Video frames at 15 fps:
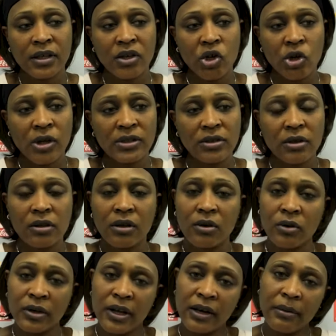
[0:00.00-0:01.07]
you know, I told her
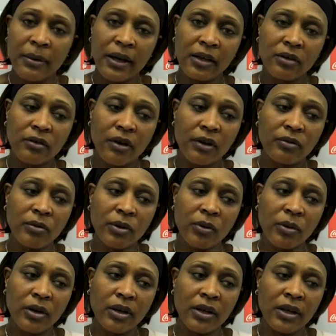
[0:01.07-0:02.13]
going down the back stretch, we
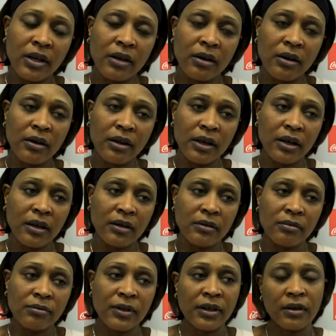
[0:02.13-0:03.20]
really needed her to get
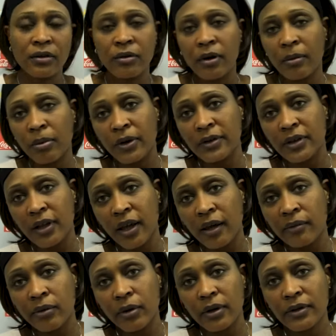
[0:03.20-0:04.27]
10 to 12 points a
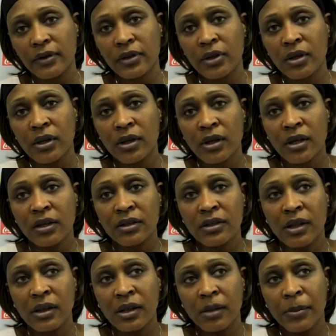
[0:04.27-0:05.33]
game for us
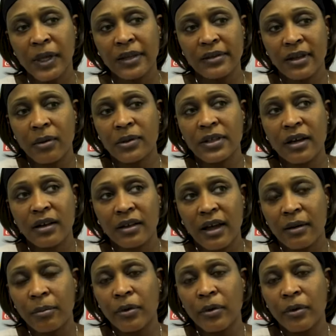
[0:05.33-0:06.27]
because that would take a lot of